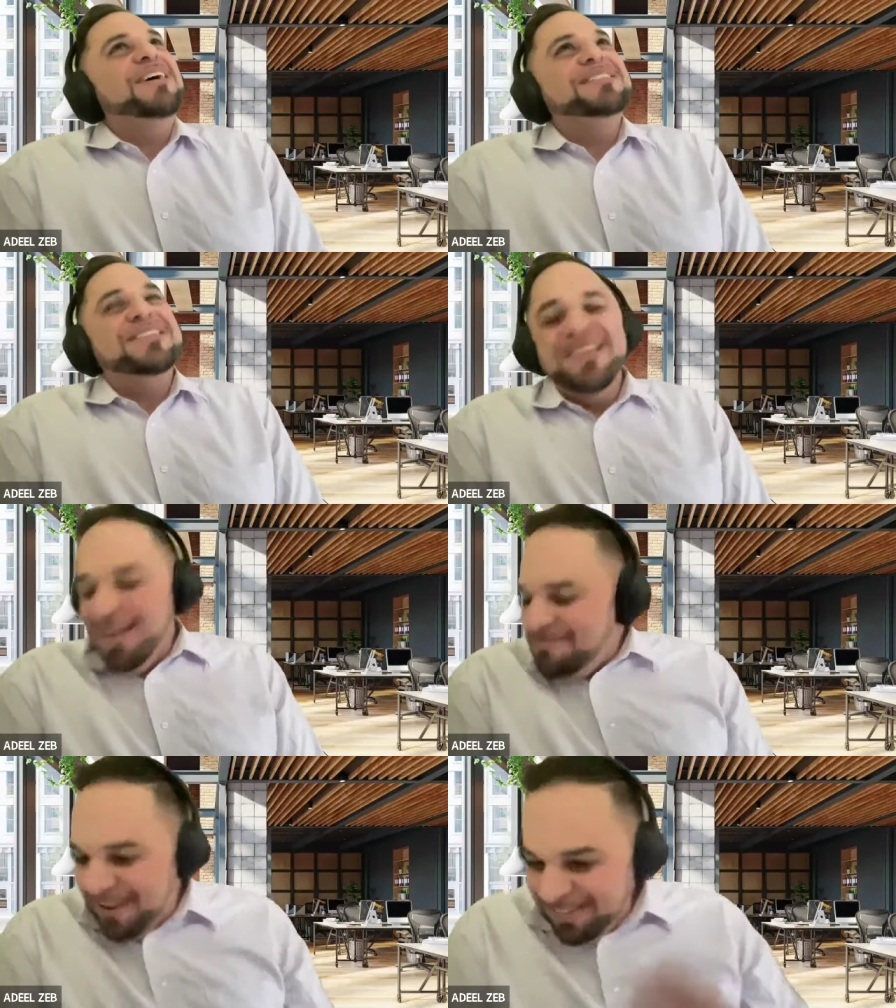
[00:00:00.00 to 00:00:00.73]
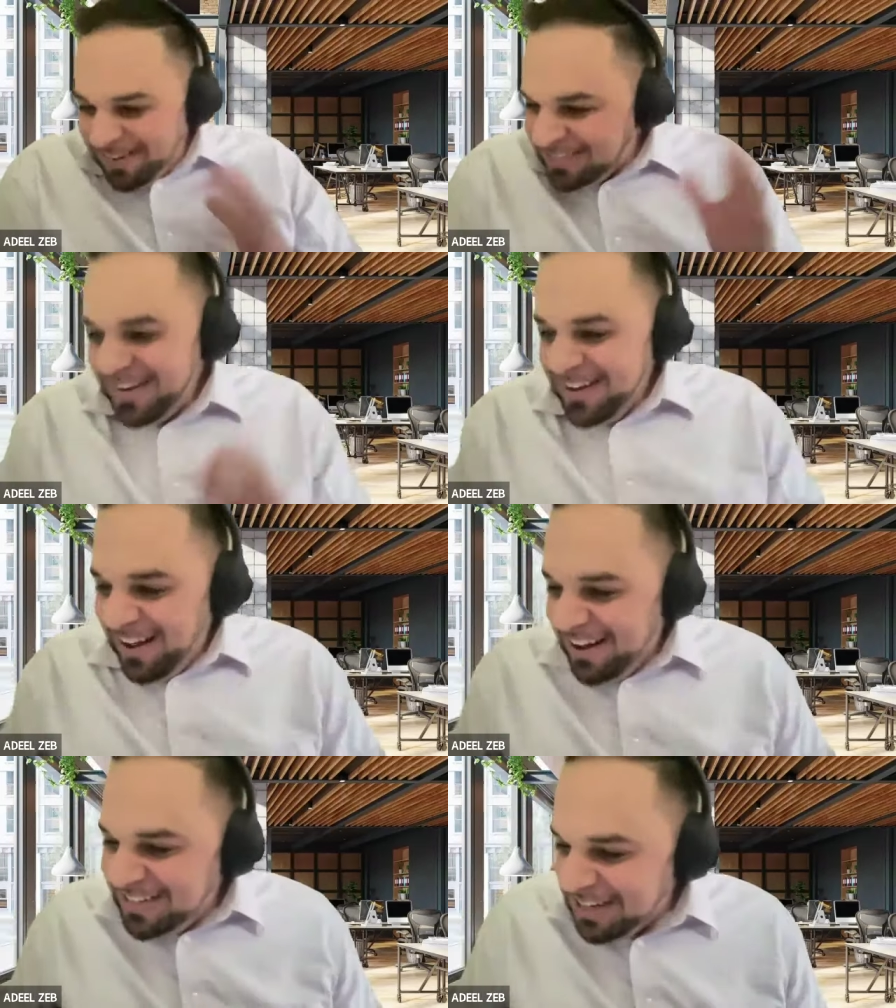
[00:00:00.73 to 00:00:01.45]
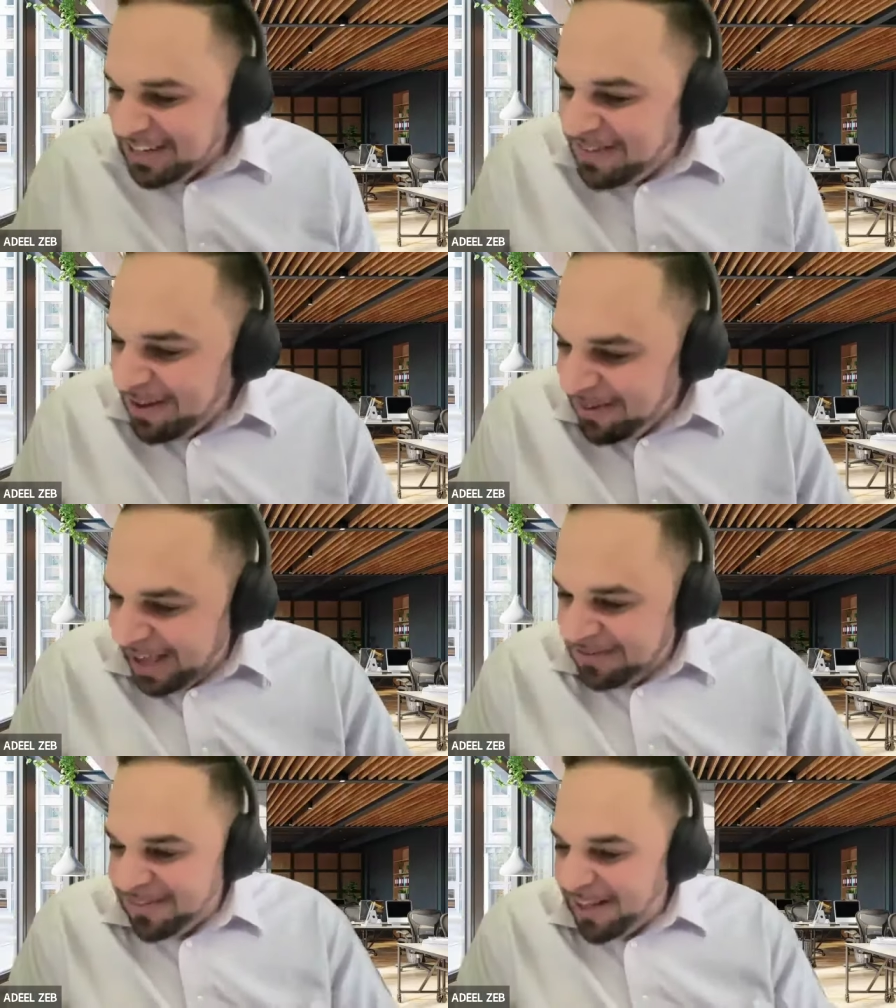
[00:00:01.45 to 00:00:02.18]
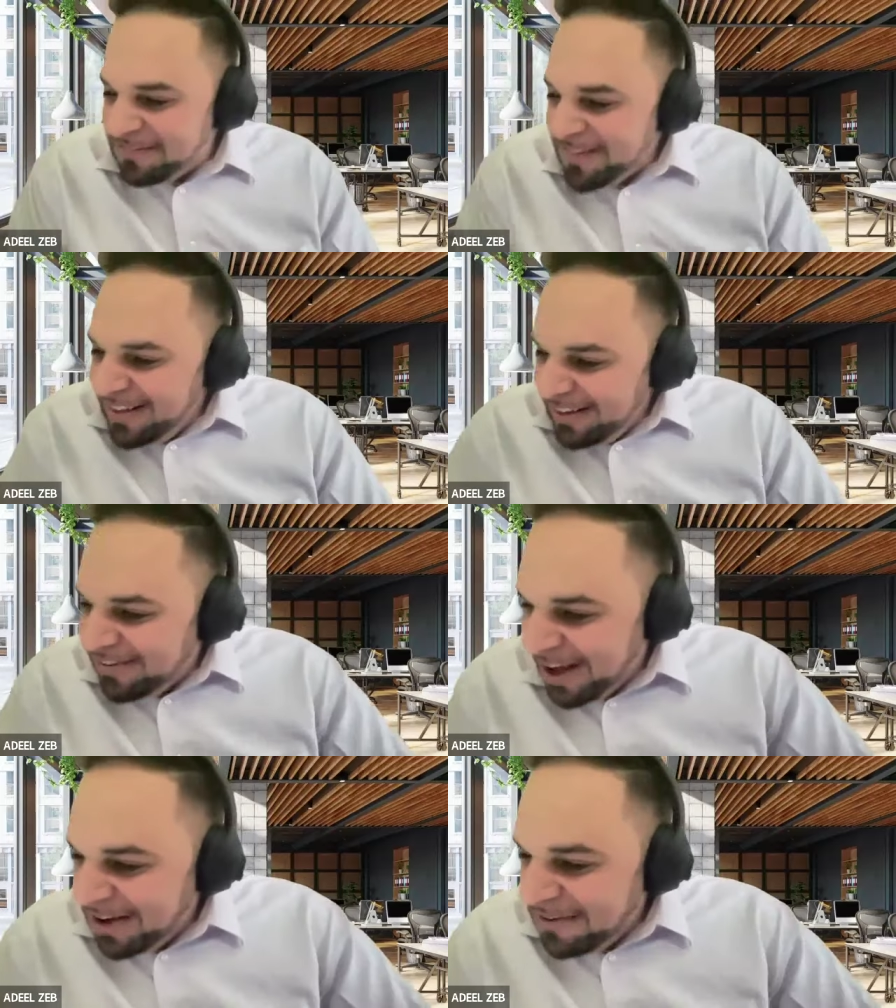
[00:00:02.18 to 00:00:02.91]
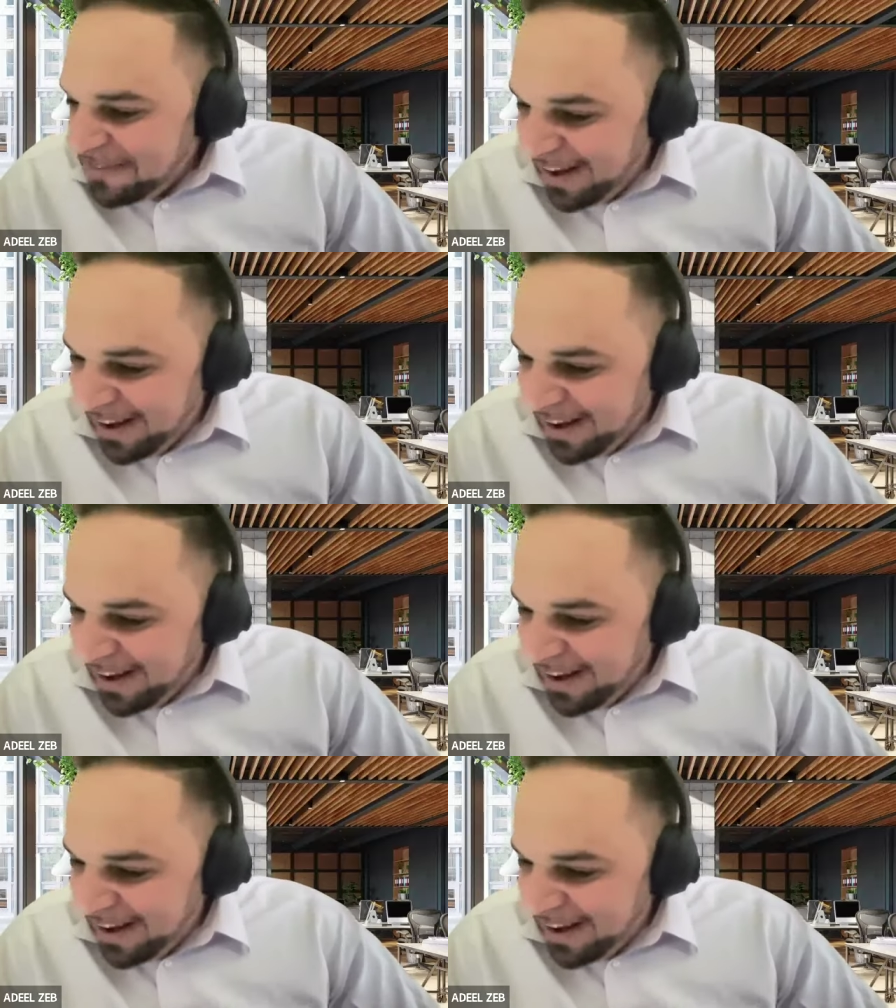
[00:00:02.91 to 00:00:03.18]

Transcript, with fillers: Based, anyways, uh, Sheikh Obani. we'll keep that for now.